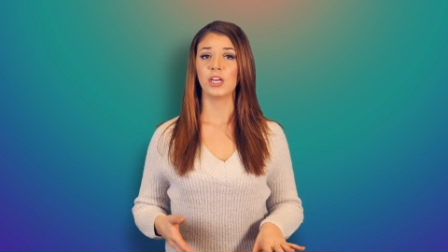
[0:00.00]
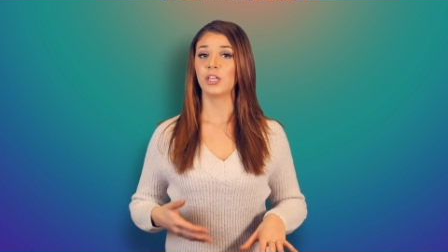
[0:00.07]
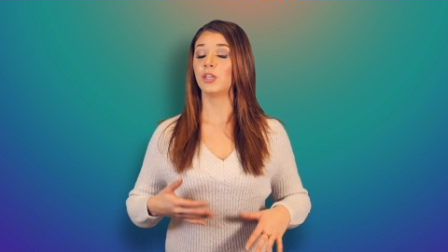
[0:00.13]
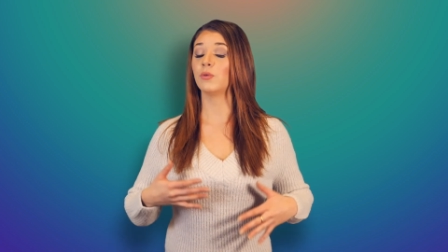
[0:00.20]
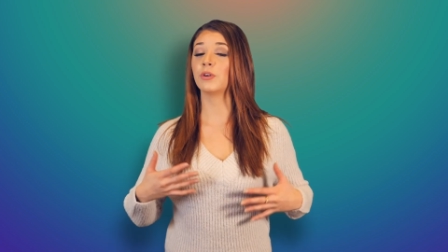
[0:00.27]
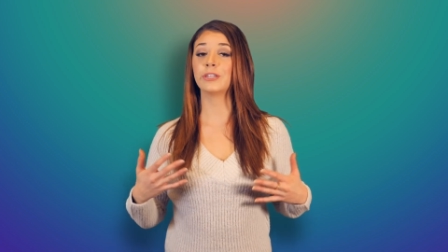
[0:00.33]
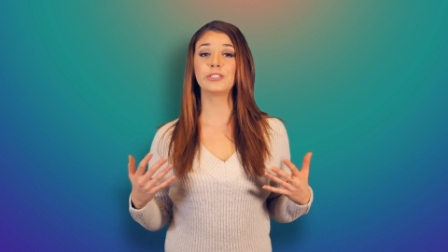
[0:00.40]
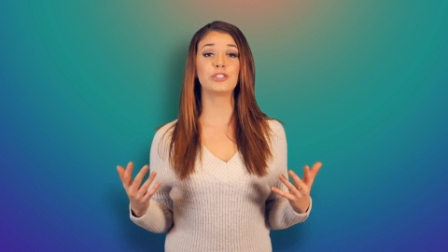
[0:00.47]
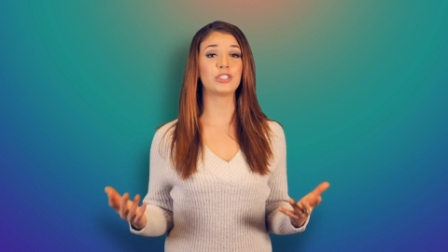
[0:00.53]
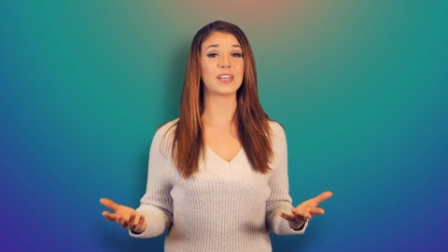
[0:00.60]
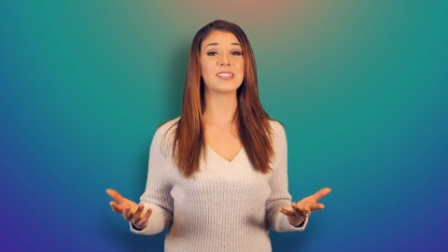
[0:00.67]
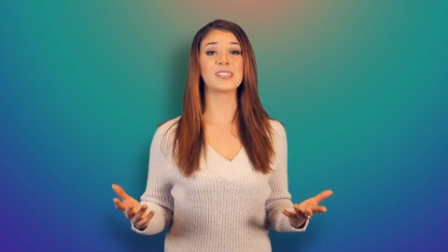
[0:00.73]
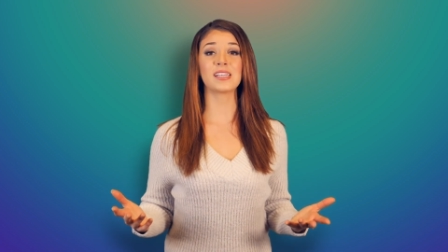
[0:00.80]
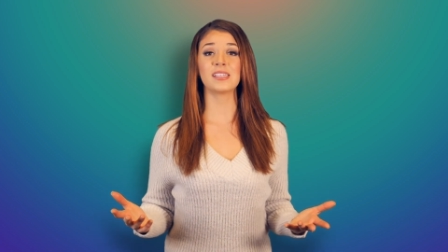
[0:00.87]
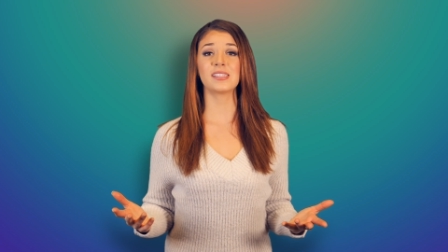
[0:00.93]
You could
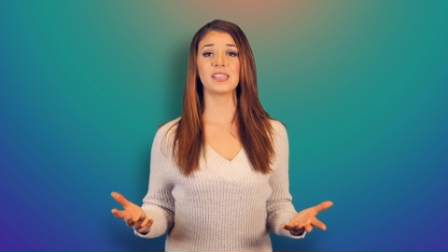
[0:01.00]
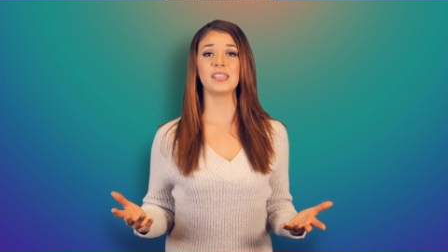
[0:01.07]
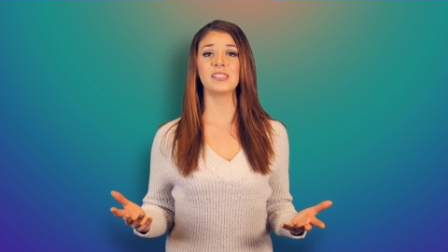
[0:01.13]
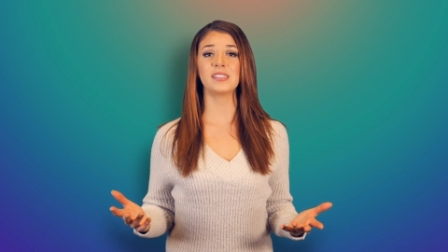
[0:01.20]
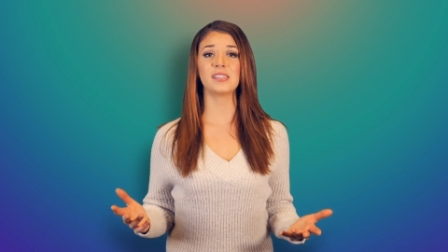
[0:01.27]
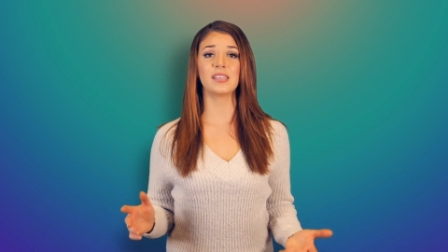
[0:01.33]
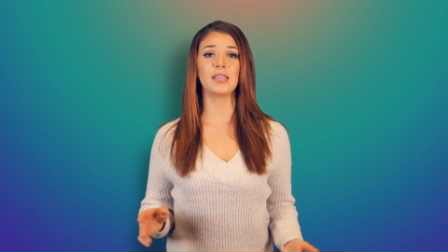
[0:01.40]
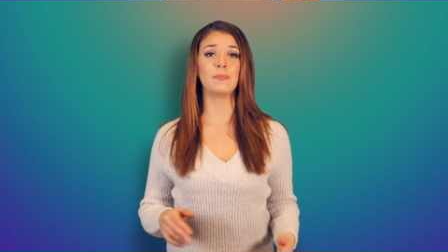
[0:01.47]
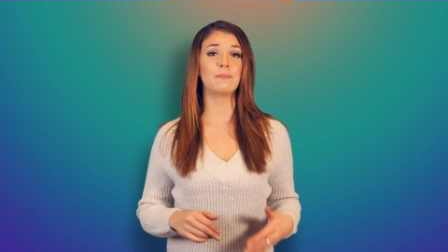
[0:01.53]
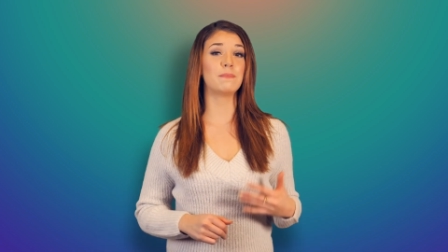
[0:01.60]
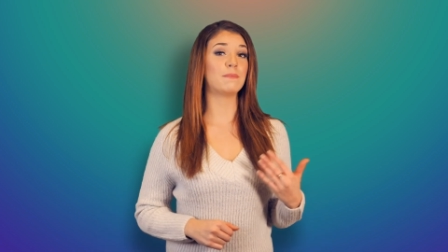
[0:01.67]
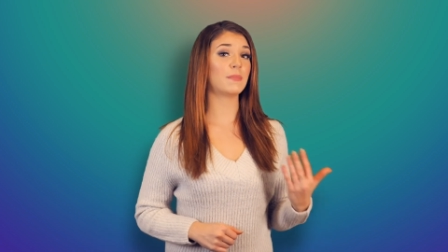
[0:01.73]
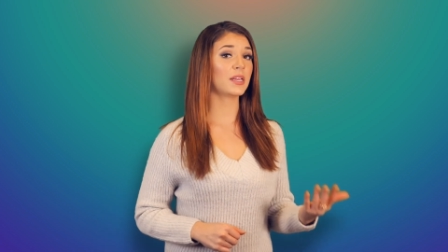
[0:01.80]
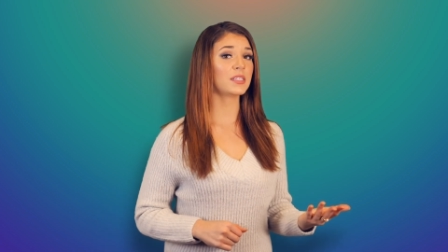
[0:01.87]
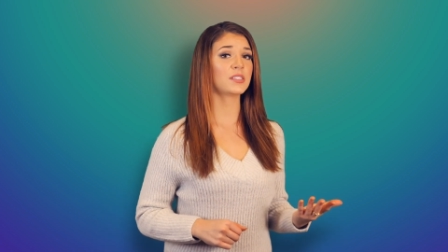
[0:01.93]
just as easily
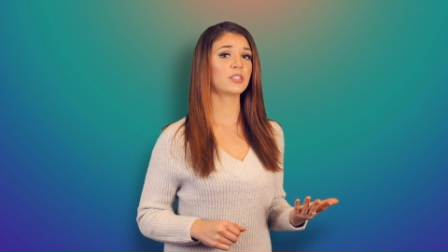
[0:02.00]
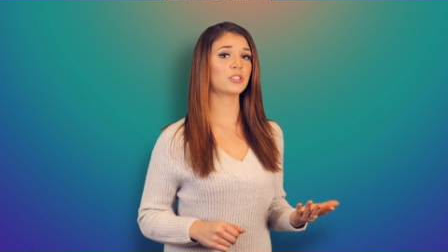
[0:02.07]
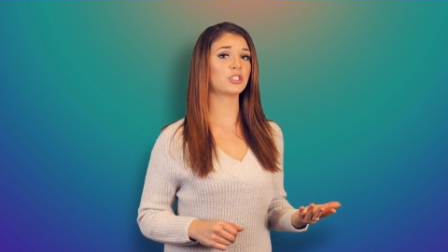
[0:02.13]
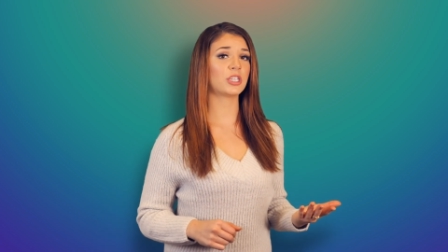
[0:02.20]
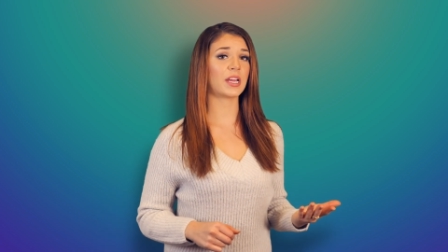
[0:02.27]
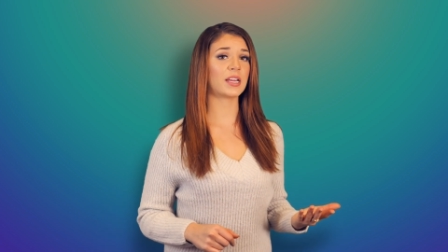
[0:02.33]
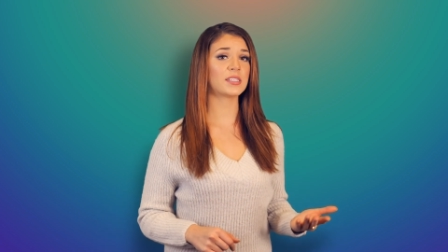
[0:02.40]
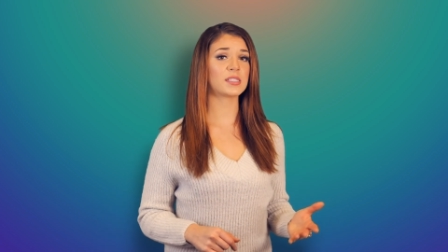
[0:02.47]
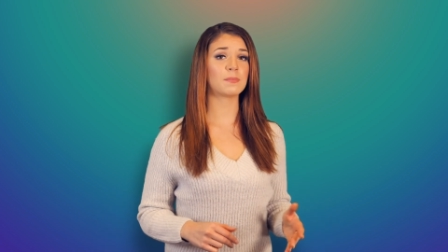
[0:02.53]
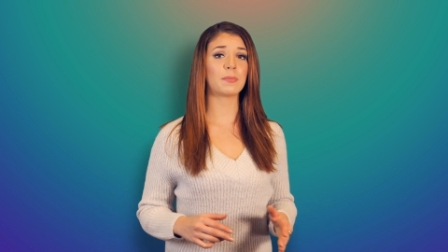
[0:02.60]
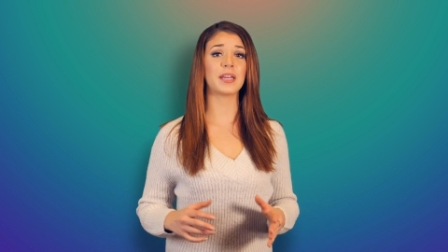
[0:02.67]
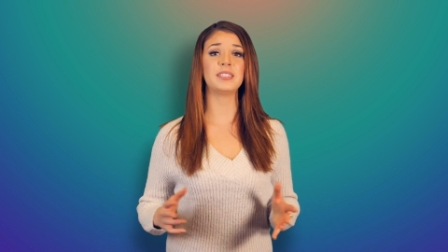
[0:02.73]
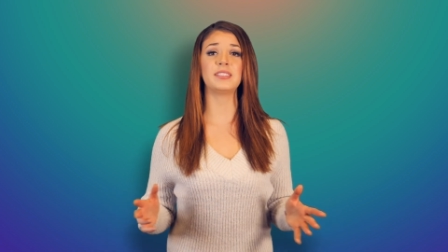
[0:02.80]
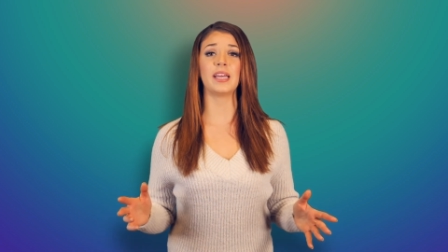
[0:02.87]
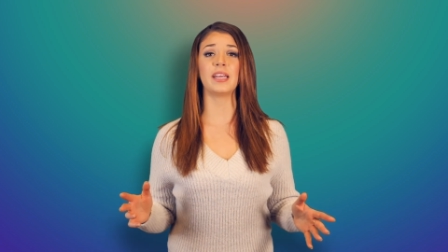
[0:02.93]
miss your chance
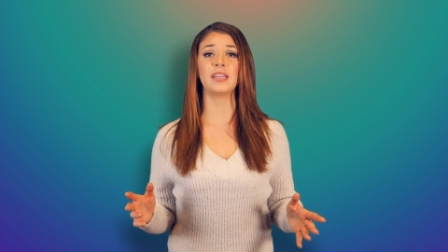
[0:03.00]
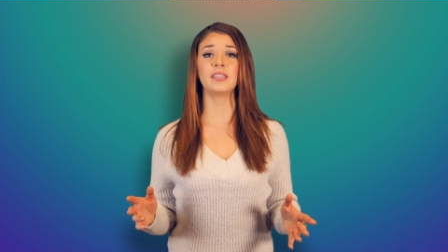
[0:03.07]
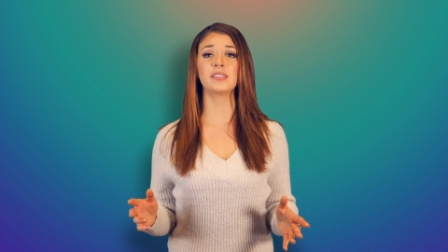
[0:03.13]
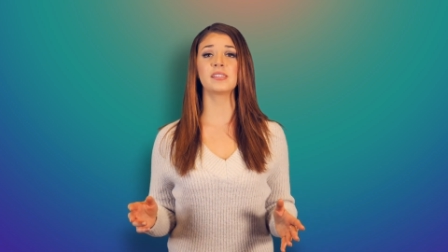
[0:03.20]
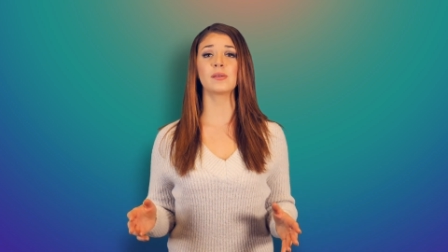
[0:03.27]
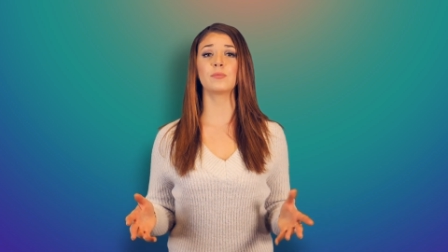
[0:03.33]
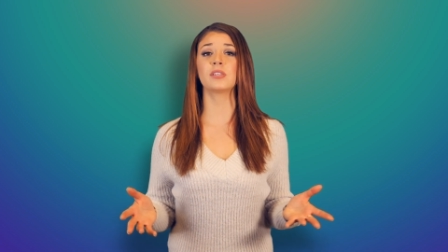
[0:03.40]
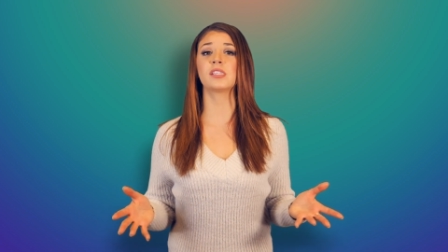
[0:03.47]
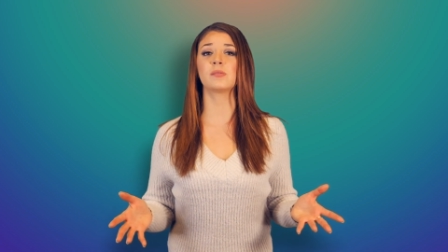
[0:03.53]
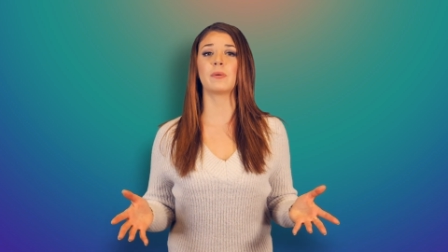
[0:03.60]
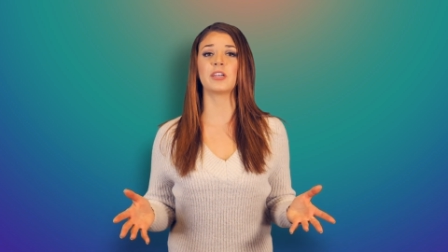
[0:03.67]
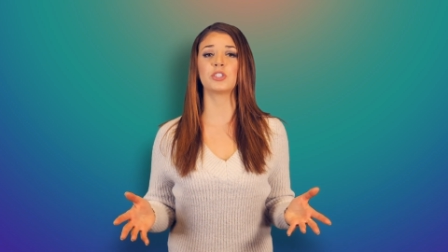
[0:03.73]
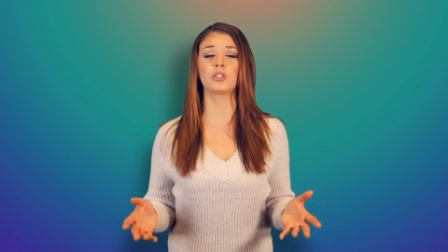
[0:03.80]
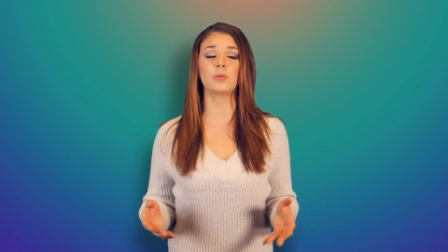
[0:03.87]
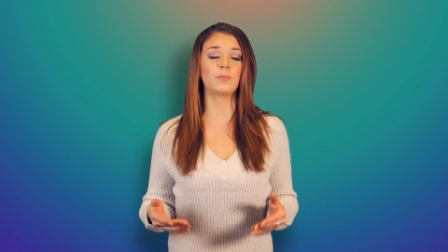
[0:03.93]
by dating someone
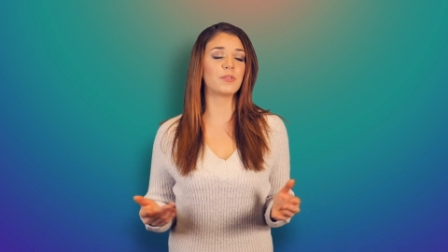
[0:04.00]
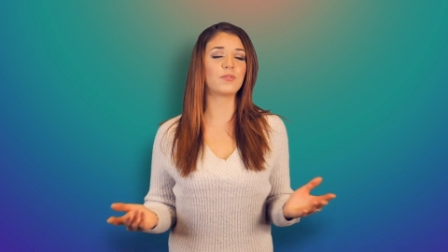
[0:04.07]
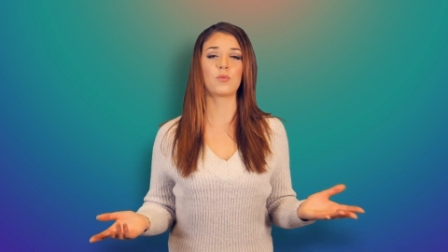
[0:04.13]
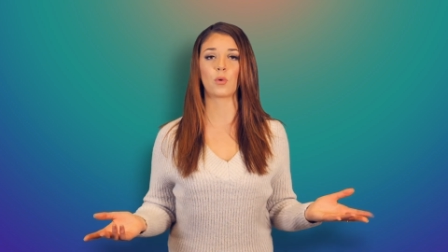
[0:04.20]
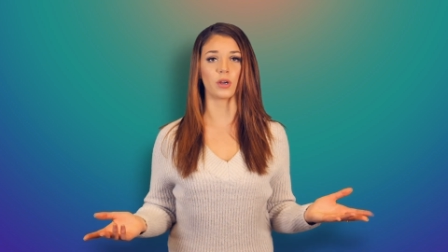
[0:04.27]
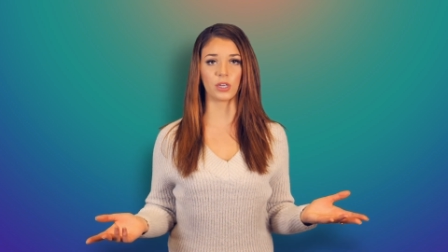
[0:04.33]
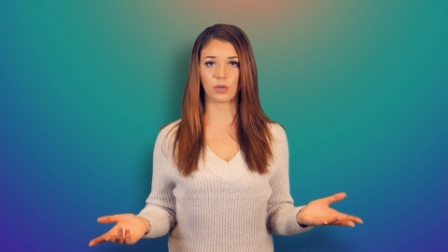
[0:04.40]
special before